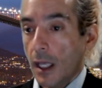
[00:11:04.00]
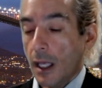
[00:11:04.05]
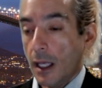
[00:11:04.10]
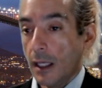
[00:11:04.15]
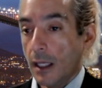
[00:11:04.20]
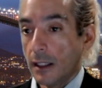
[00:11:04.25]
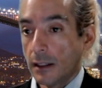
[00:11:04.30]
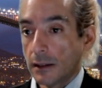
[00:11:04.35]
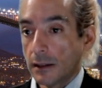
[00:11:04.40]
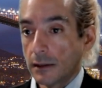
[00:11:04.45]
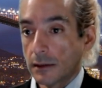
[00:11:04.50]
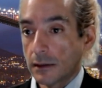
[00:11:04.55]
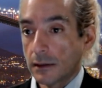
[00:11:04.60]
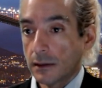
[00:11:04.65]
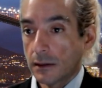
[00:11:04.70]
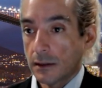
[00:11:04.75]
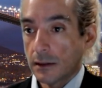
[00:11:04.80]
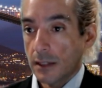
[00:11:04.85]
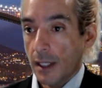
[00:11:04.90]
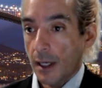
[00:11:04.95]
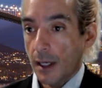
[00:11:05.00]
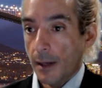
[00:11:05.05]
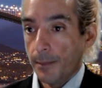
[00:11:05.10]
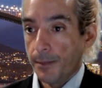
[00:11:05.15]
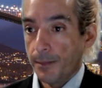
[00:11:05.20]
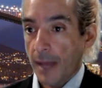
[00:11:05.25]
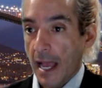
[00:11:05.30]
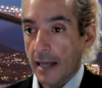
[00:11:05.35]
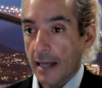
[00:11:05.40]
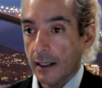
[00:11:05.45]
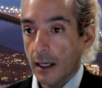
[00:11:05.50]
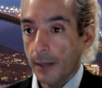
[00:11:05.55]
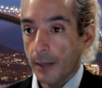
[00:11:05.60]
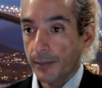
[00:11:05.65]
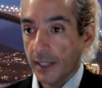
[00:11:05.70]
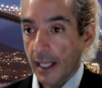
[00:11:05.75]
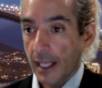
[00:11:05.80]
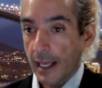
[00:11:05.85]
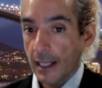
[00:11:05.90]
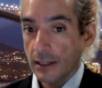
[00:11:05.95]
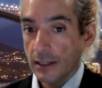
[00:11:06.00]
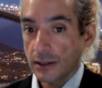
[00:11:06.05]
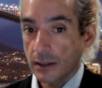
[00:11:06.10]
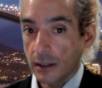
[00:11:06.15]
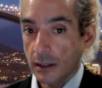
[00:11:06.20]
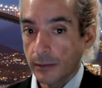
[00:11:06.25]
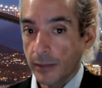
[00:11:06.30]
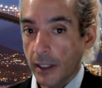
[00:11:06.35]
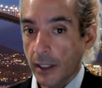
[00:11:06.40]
uh, to back up Cancer,